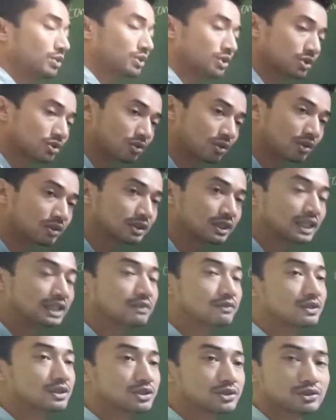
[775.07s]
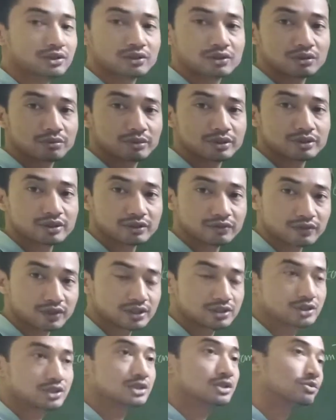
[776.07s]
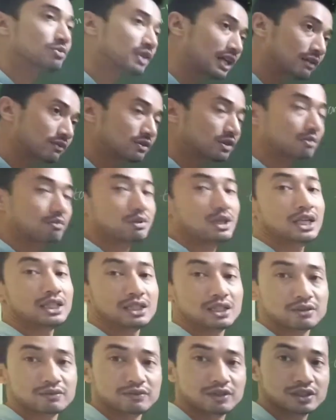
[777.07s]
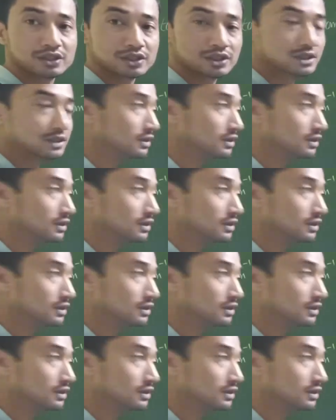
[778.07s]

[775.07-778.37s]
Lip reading: which is called inverse trigonometric functions. We have to apply that function,